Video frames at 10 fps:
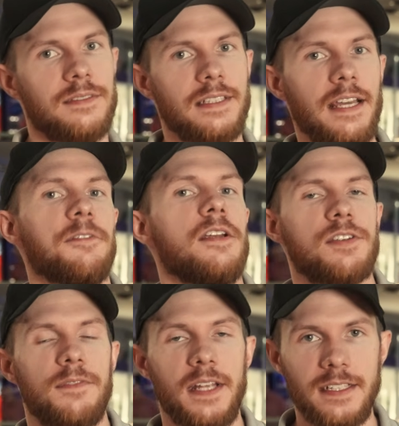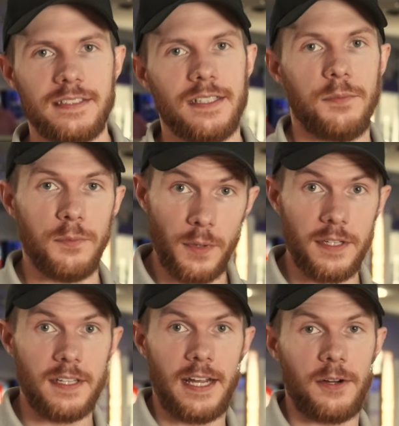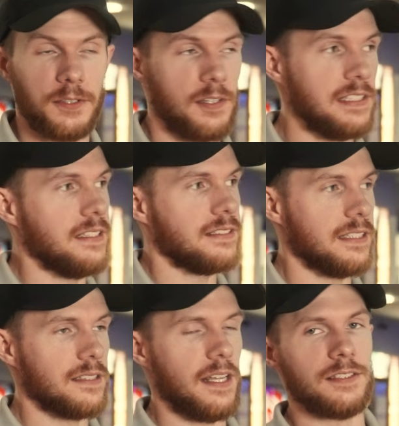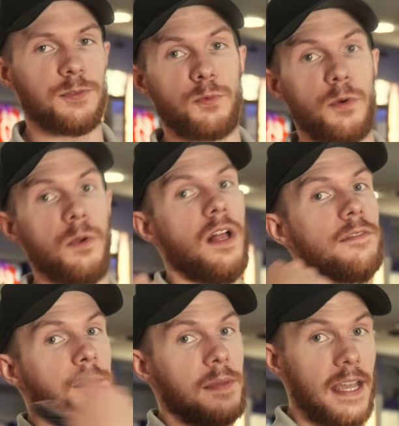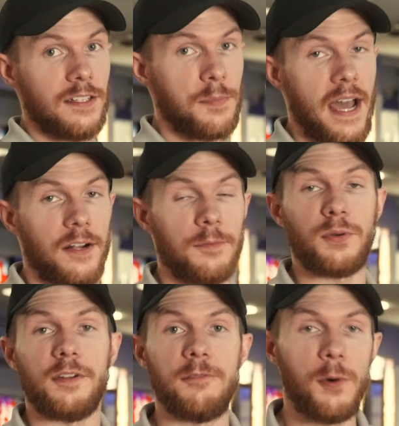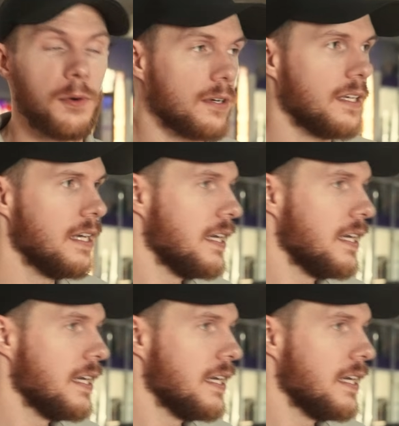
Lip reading: The definition of an asym, one of the characteristics is it likes to roll off the end of the pattern pretty forward.